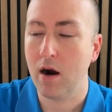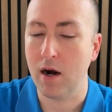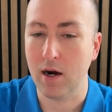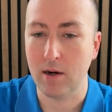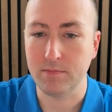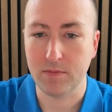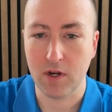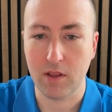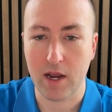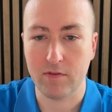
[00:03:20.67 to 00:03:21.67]
A
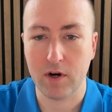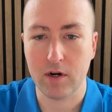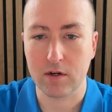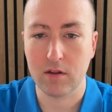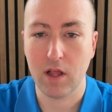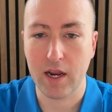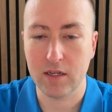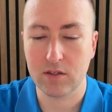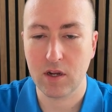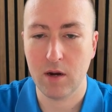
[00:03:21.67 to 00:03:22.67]
lot of our
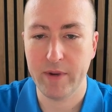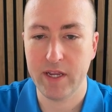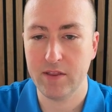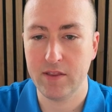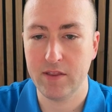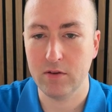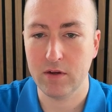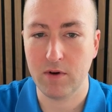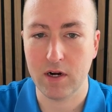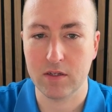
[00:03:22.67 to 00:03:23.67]
clients come in and they only
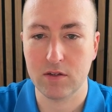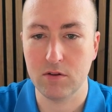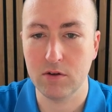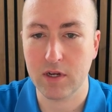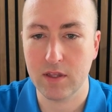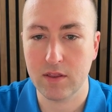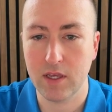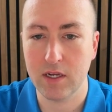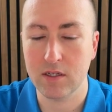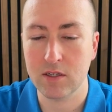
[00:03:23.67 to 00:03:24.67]
want us to look at
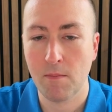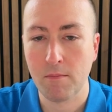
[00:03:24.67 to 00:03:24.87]
things